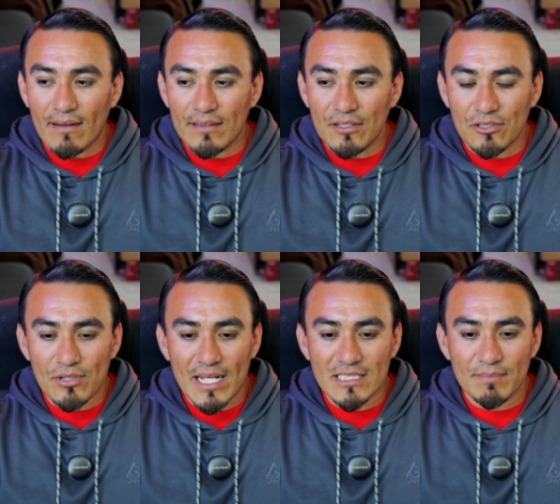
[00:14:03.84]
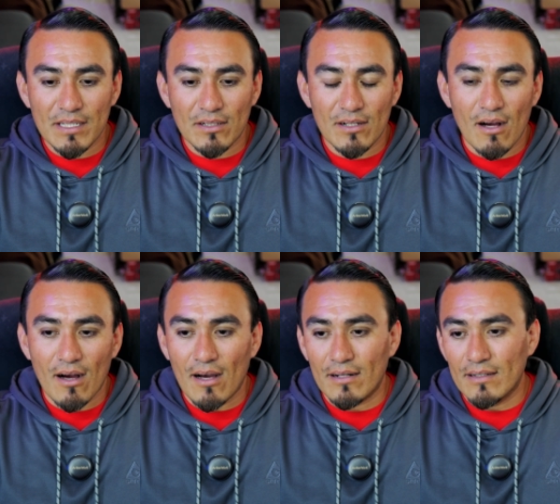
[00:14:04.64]
your transmitter
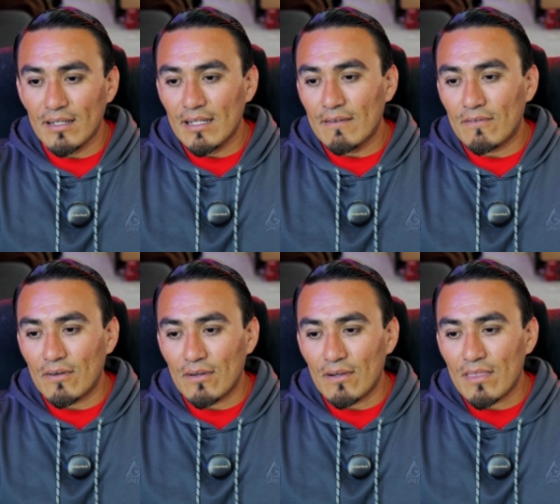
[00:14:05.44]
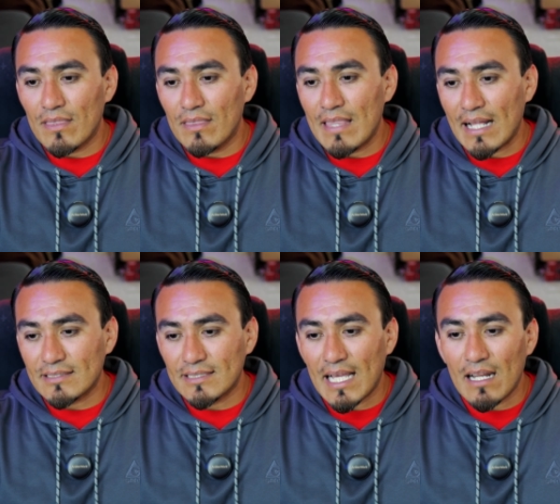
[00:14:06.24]
on for that
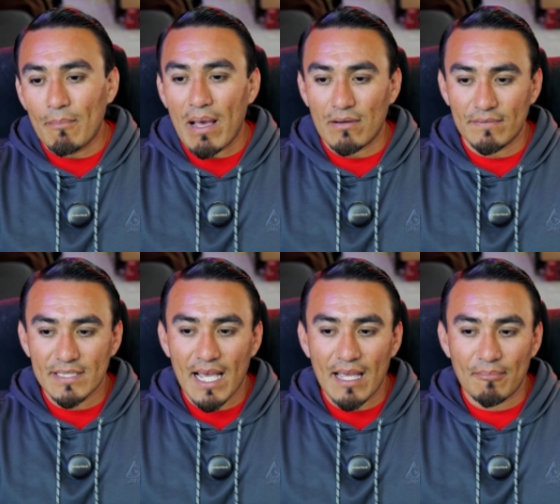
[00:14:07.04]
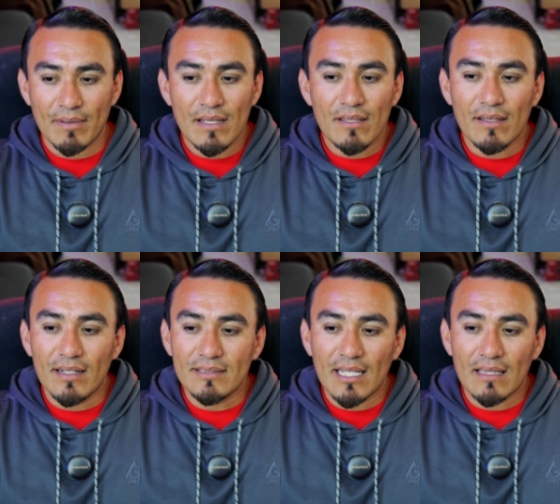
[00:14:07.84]
set amount of time. You can
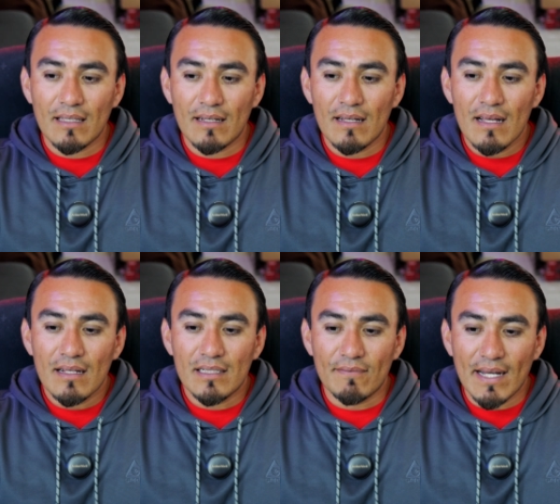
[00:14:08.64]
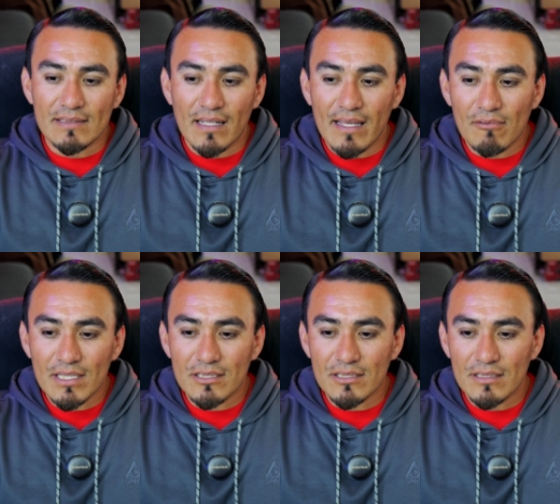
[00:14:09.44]
set the device
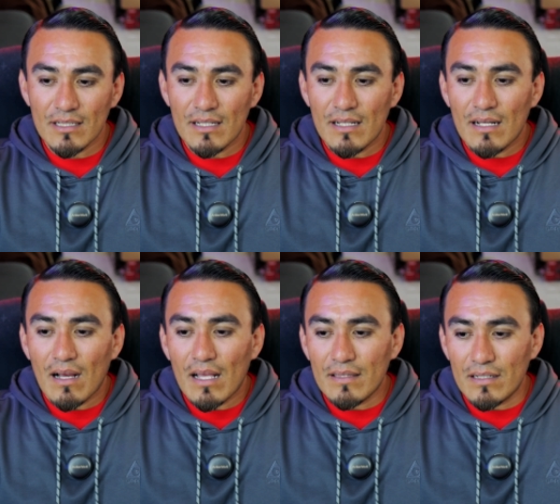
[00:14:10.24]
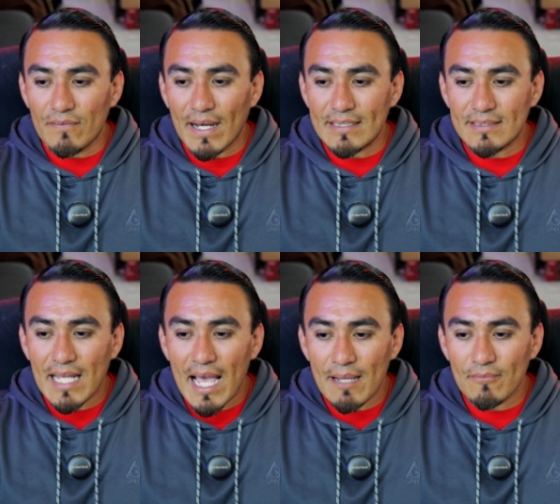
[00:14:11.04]
language, the device
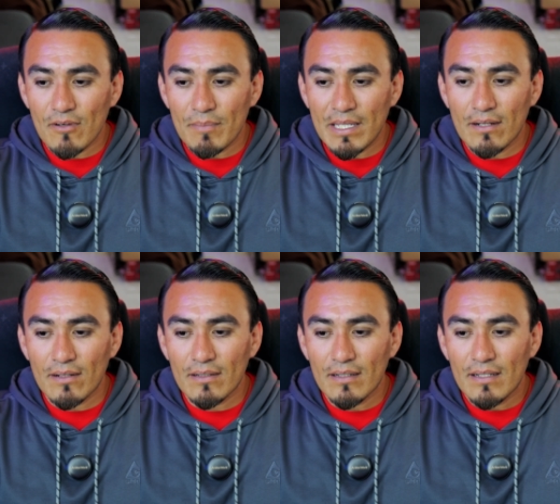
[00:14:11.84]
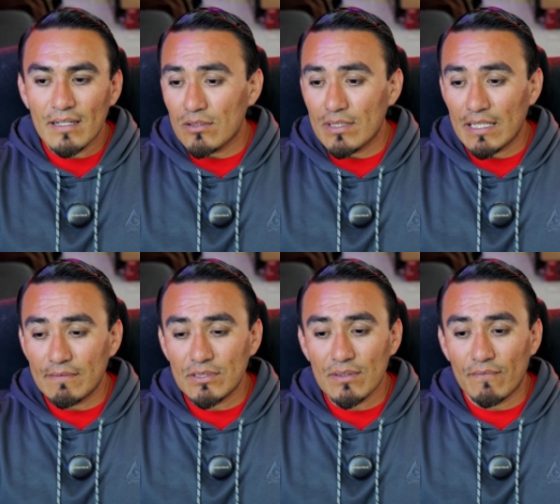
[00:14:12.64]
time from here. It
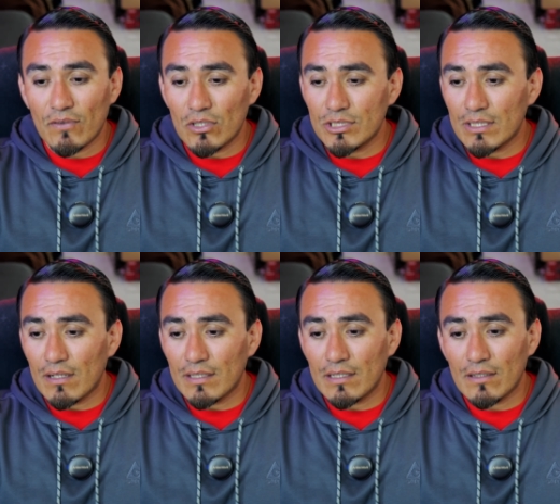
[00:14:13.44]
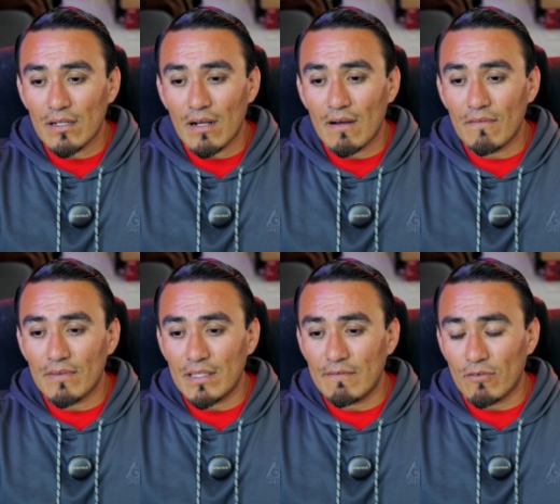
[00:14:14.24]
gives you the version on here of
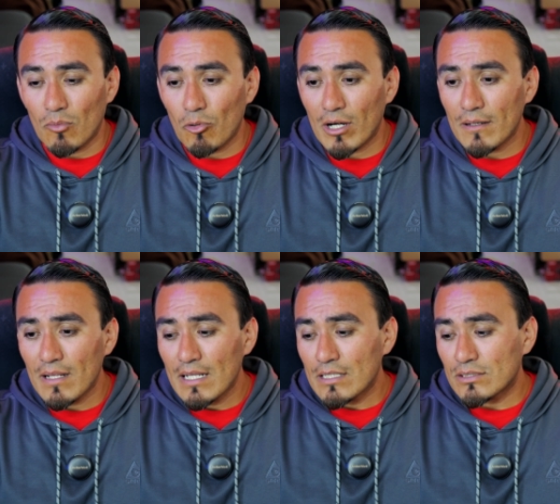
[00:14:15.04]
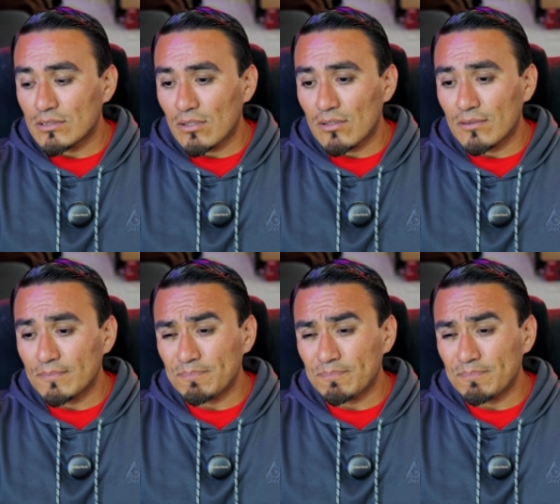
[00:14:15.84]
the firmware. So